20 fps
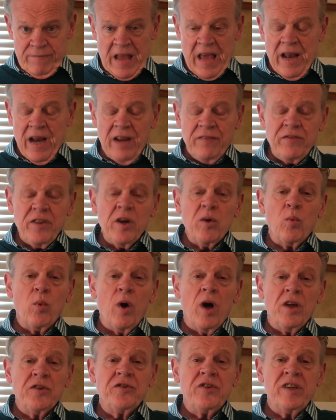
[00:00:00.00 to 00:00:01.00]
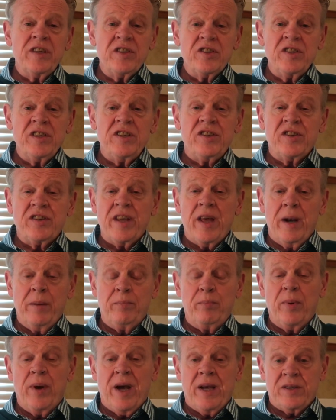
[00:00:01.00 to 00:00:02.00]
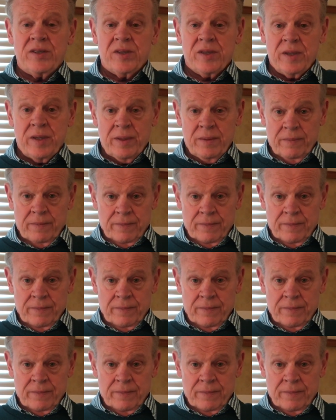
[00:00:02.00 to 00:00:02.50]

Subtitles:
And I think Walt Disney said it best,